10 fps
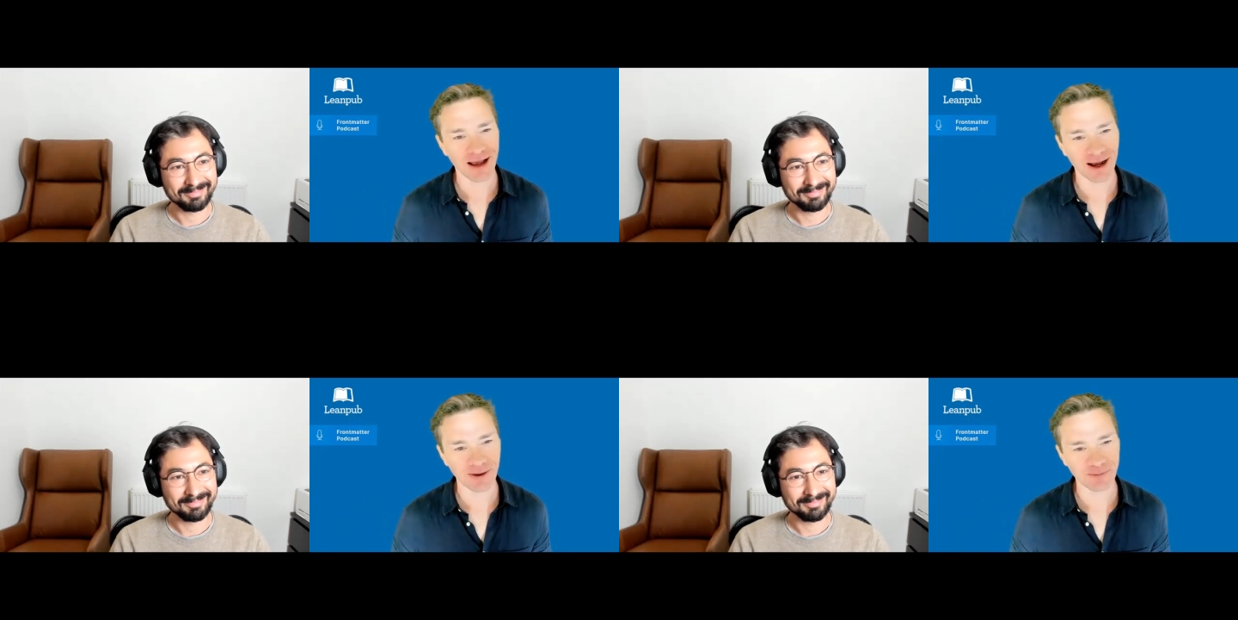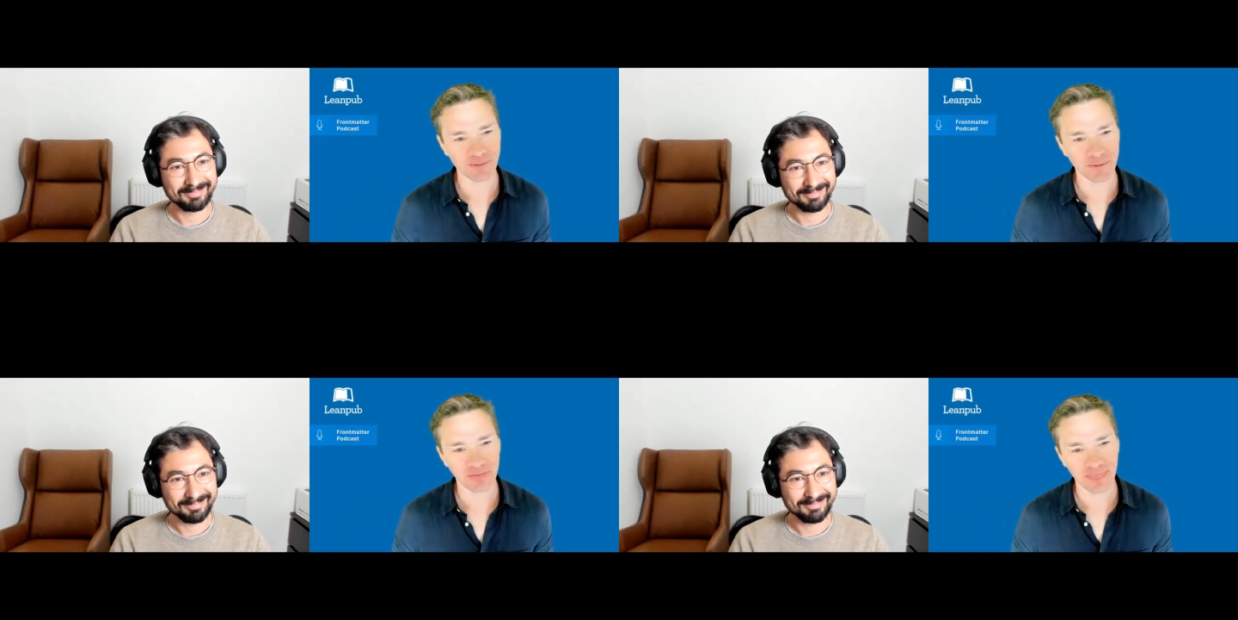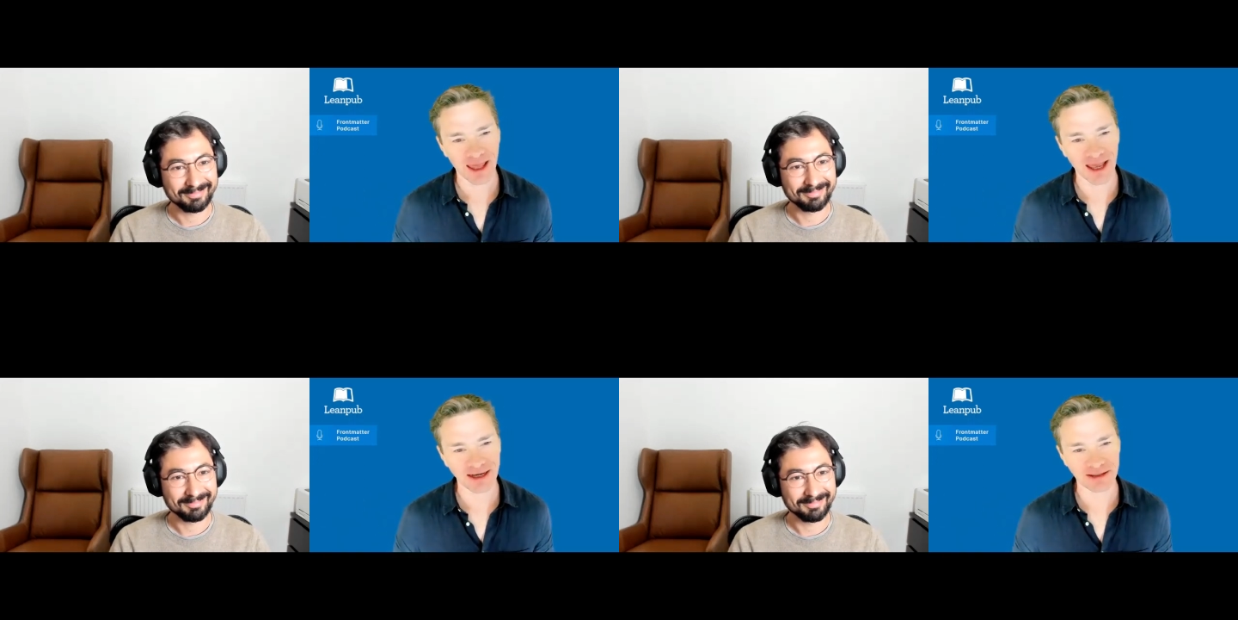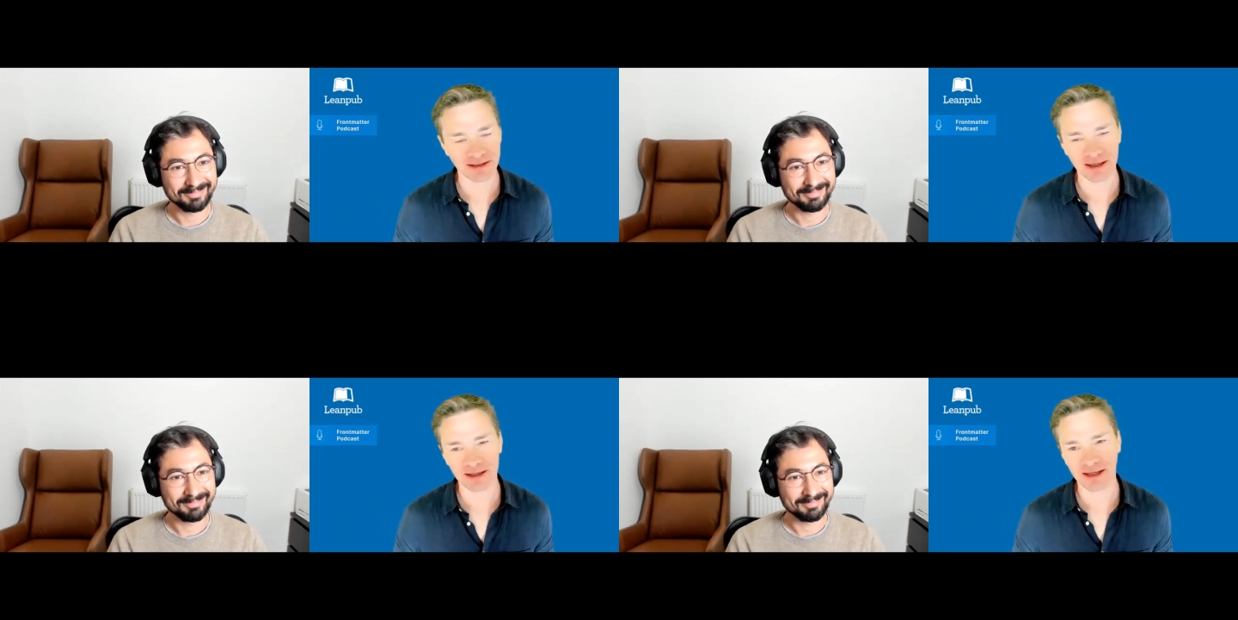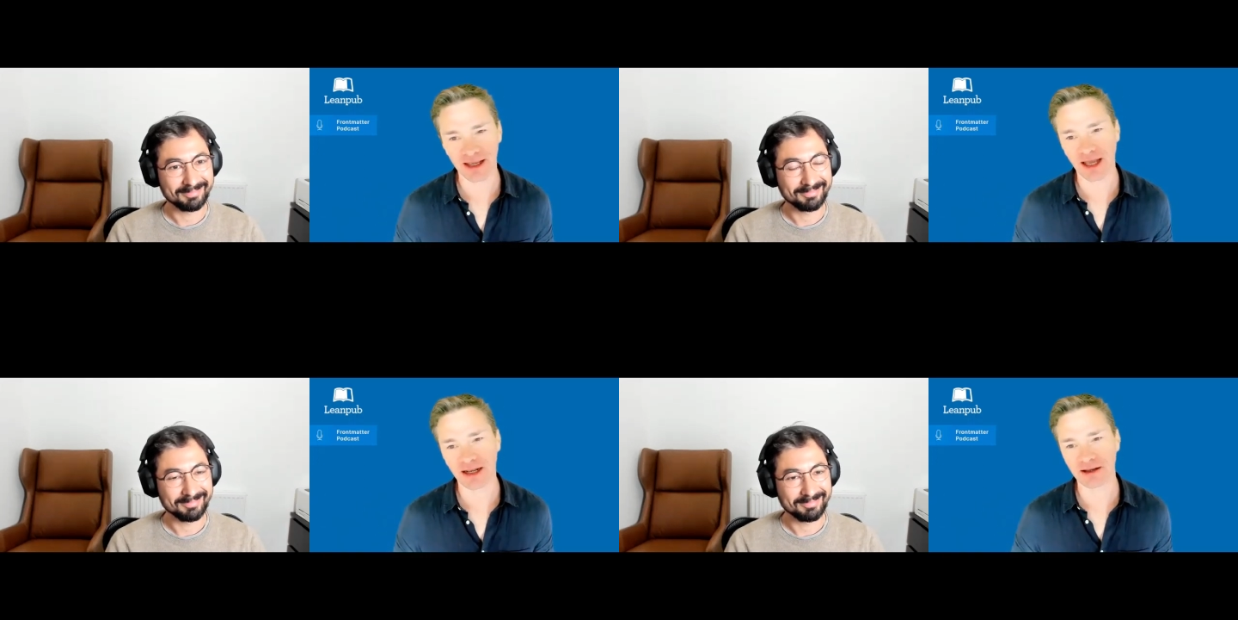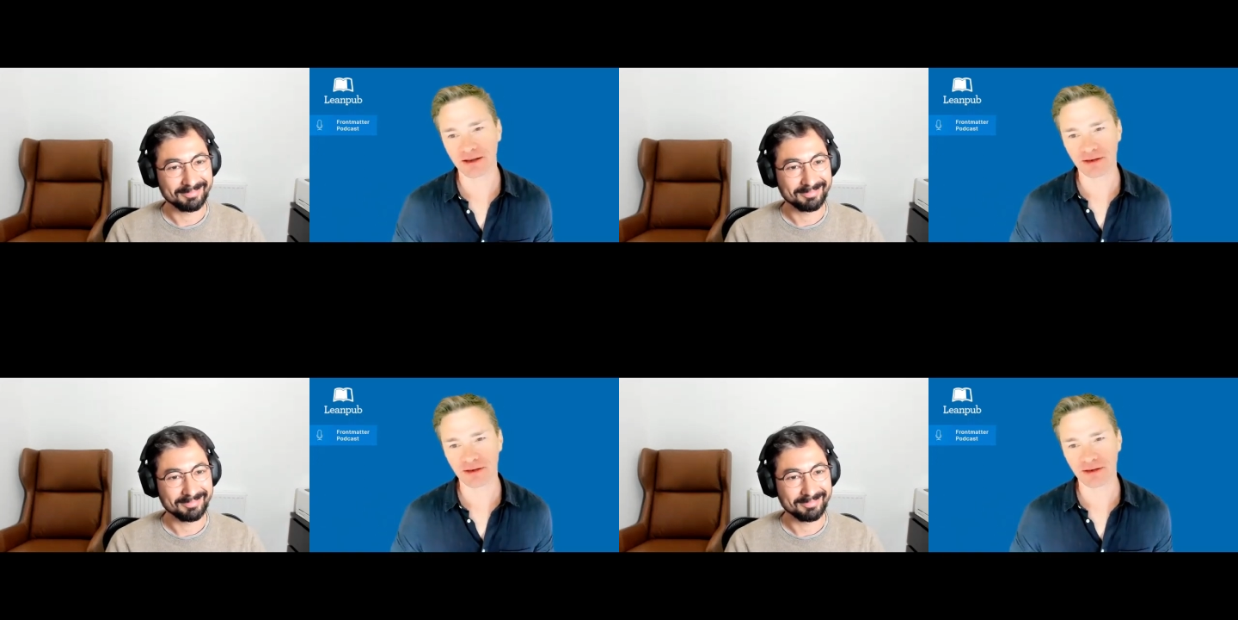Speaker 1: And in Canada,